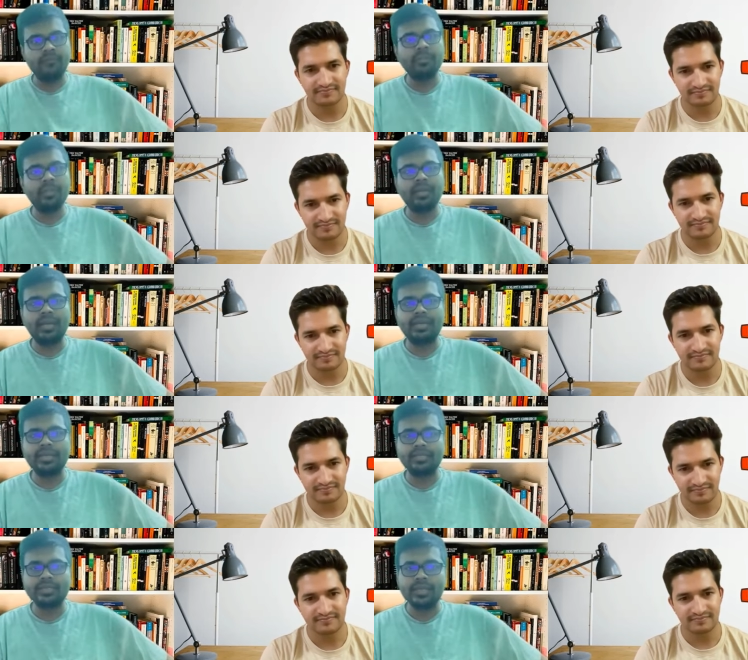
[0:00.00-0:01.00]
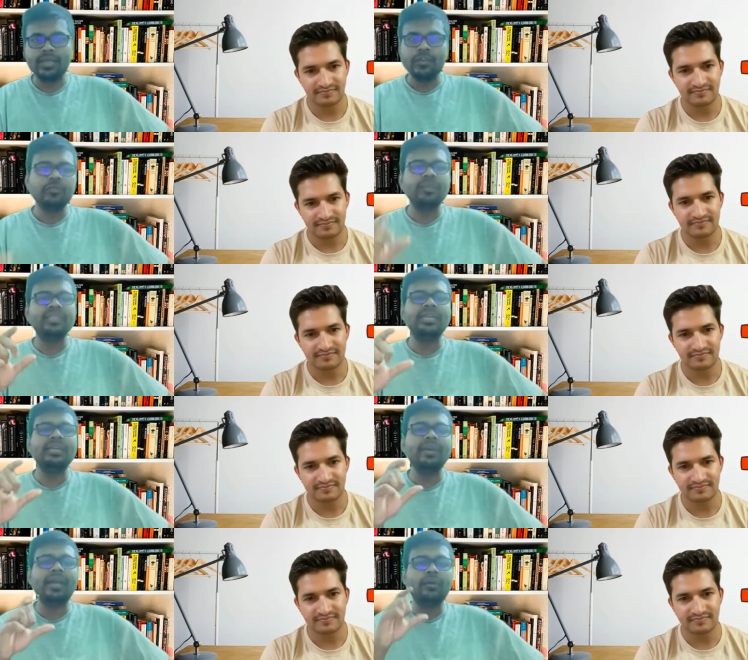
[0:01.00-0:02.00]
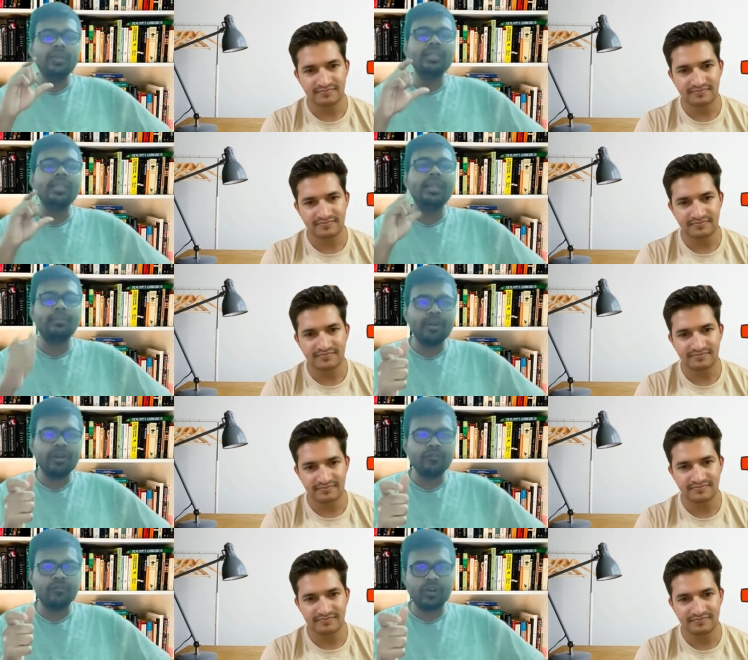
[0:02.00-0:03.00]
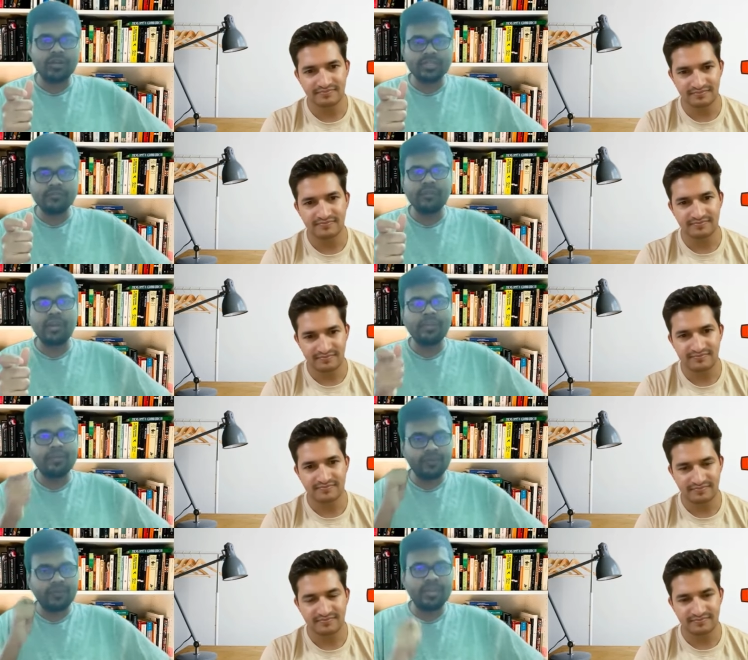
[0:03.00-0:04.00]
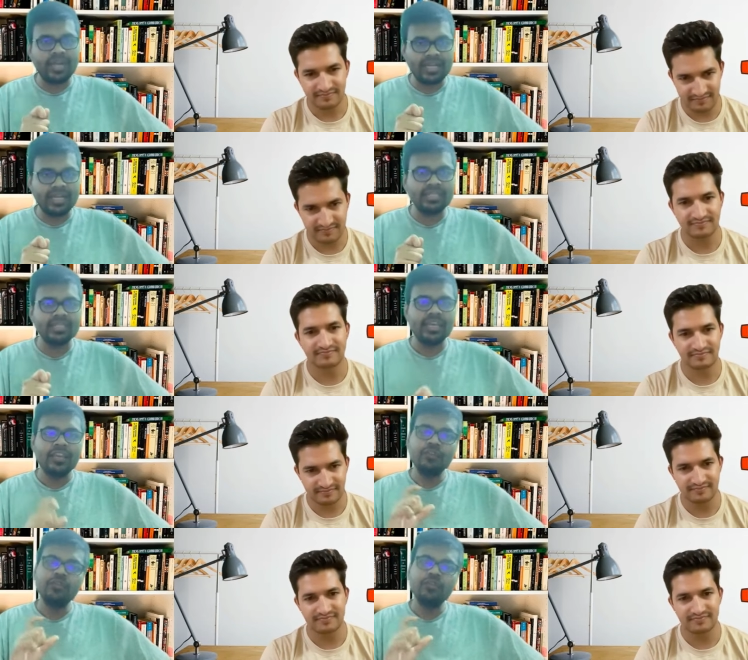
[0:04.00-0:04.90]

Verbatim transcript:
Speaker 1: from the red list so basically by counting the number of words for coming from the red list you